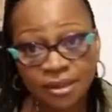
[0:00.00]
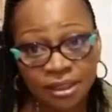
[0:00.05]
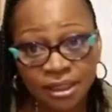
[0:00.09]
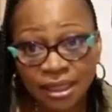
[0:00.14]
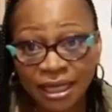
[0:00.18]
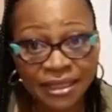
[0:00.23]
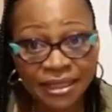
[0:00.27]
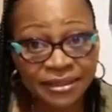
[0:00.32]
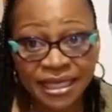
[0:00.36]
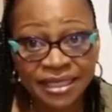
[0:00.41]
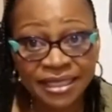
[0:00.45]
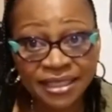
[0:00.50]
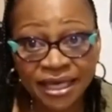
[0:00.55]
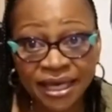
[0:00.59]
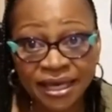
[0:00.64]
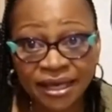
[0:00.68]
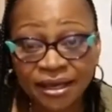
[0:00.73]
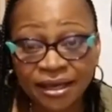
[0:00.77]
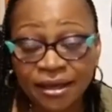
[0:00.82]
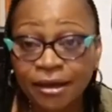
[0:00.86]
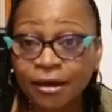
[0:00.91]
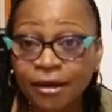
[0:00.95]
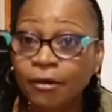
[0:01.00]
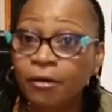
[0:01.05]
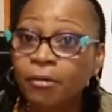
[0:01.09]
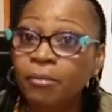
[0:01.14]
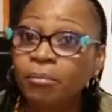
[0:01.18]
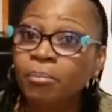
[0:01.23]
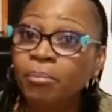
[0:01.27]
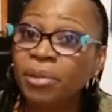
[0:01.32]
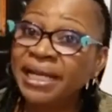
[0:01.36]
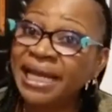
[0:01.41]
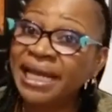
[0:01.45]
They're there.
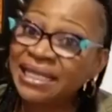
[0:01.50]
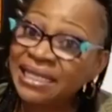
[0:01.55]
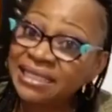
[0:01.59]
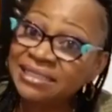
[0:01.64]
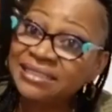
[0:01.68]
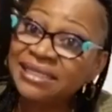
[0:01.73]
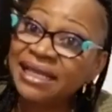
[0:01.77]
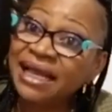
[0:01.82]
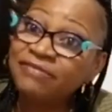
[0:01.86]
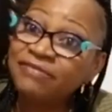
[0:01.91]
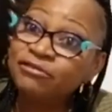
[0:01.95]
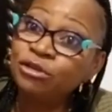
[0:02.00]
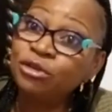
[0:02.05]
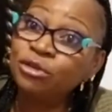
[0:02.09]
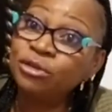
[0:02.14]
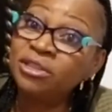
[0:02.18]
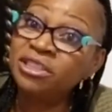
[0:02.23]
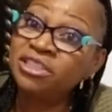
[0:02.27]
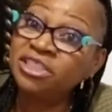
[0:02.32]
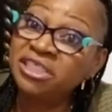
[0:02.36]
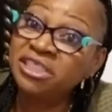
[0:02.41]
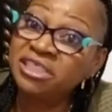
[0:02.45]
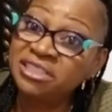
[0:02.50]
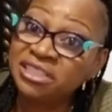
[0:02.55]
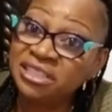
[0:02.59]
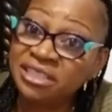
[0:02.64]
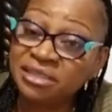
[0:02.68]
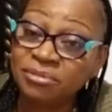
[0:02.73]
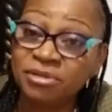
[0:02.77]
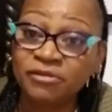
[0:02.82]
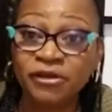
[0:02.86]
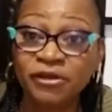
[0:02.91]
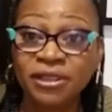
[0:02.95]
But at least they have to do the jiggy-jiggy
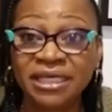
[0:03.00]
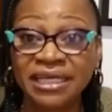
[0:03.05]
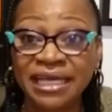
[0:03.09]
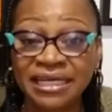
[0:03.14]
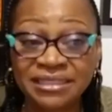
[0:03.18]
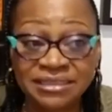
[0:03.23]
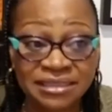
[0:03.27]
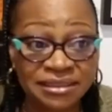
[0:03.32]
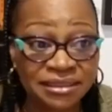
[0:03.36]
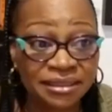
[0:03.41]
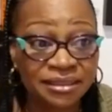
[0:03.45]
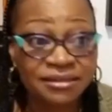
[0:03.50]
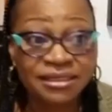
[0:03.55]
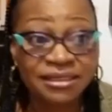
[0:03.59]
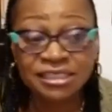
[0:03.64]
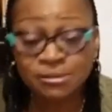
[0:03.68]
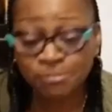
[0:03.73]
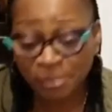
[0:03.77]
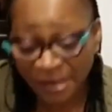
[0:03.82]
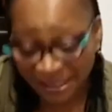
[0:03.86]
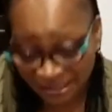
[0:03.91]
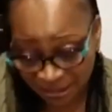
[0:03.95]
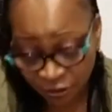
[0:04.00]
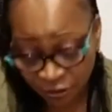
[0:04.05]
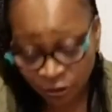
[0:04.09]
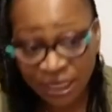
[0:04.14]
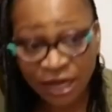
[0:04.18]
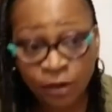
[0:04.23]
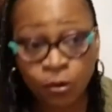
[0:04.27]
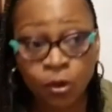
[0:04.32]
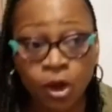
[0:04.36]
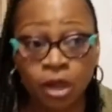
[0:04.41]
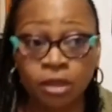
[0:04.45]
before they get it. This particular
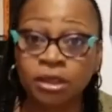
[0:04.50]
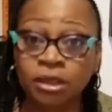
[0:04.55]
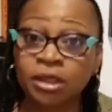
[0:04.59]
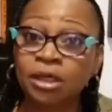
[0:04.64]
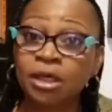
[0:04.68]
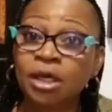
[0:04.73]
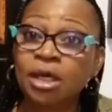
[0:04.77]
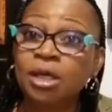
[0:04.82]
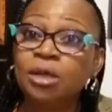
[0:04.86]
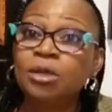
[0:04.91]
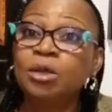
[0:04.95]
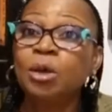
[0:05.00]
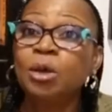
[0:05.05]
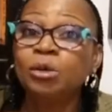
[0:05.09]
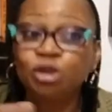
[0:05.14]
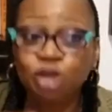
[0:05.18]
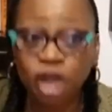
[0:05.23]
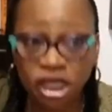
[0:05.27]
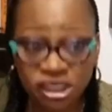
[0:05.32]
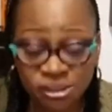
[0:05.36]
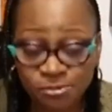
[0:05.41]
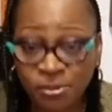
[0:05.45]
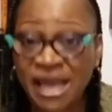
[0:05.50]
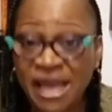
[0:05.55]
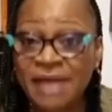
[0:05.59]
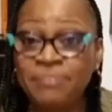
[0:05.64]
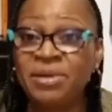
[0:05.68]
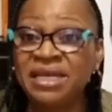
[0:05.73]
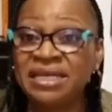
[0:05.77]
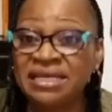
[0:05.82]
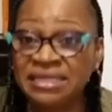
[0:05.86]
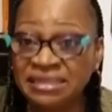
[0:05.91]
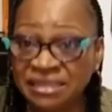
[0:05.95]
one, just by
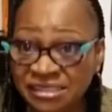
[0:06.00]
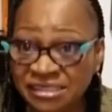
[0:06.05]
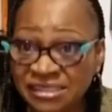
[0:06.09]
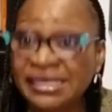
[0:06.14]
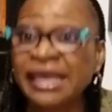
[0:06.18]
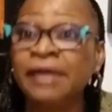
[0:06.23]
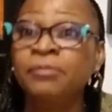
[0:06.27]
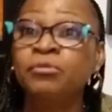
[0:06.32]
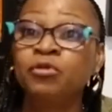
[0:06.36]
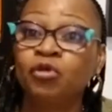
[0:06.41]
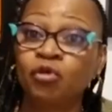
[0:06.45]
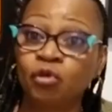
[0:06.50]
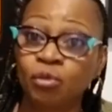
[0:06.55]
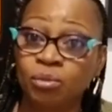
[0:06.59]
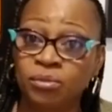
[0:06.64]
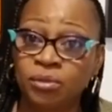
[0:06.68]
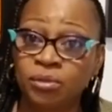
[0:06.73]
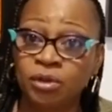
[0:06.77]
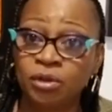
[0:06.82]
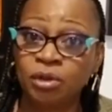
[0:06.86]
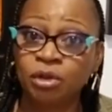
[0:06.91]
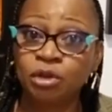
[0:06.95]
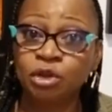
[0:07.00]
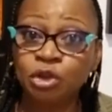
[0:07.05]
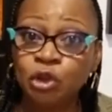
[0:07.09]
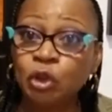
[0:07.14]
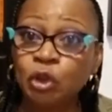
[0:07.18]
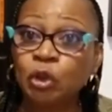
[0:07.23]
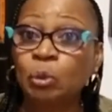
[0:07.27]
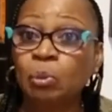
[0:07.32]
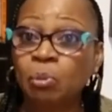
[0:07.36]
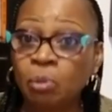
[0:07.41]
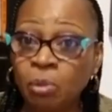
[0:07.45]
being in the same room,
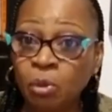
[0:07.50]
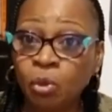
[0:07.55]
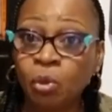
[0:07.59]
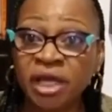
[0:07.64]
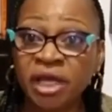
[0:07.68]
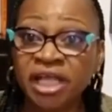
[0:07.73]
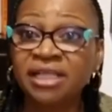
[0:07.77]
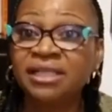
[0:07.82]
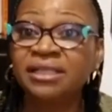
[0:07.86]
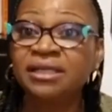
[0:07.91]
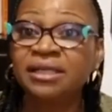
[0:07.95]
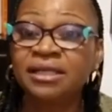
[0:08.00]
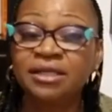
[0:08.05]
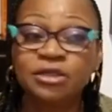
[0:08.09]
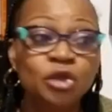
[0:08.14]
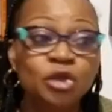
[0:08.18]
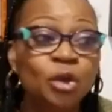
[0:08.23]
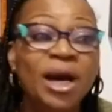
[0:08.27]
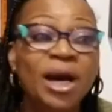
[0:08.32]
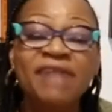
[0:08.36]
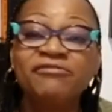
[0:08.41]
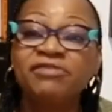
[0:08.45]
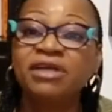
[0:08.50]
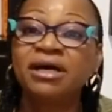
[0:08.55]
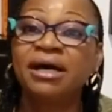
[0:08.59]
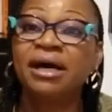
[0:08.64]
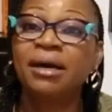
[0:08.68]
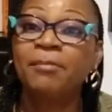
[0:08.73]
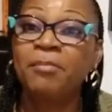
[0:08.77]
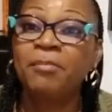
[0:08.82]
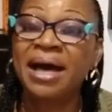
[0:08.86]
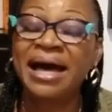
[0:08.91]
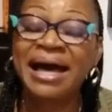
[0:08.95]
you have the
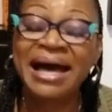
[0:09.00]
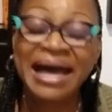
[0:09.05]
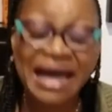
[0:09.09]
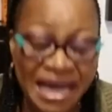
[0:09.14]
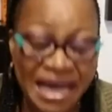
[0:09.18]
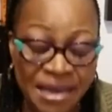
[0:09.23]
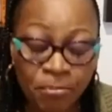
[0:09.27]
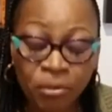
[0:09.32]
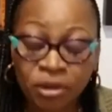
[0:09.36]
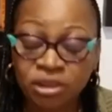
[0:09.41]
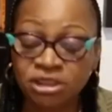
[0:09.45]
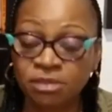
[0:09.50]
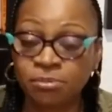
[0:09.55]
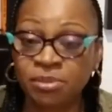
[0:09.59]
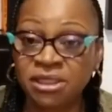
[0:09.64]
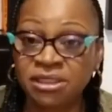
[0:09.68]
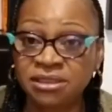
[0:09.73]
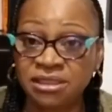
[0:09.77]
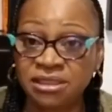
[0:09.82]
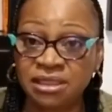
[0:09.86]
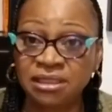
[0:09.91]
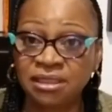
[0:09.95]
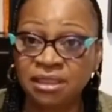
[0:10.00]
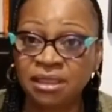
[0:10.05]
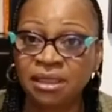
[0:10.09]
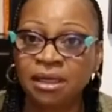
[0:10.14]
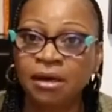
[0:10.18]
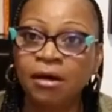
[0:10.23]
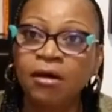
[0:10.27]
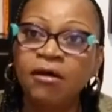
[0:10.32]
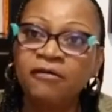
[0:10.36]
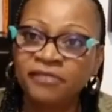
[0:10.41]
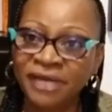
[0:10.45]
high possibility
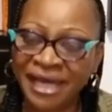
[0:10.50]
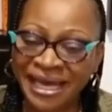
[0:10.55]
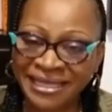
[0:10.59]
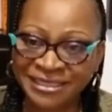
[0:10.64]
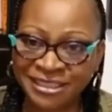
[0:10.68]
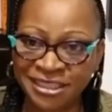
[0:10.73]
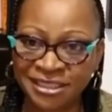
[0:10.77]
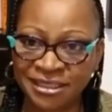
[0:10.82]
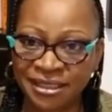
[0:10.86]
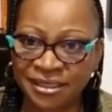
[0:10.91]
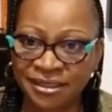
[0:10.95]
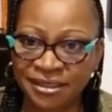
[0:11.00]
of catching it.